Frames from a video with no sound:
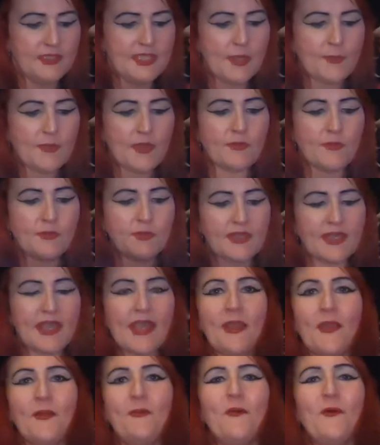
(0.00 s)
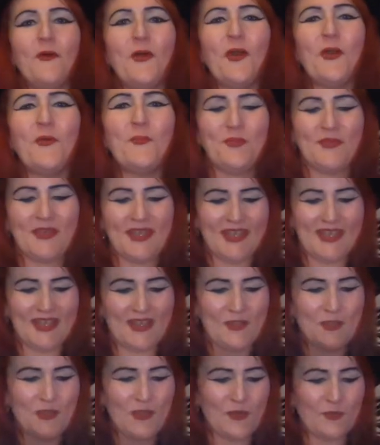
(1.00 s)
Now I will get opening
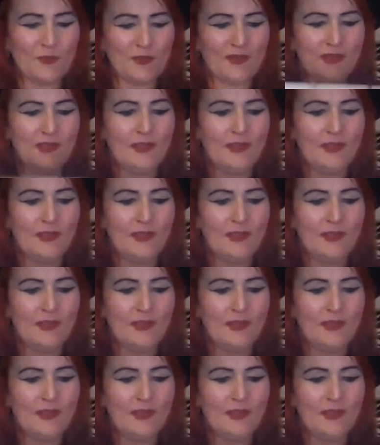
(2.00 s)
it up.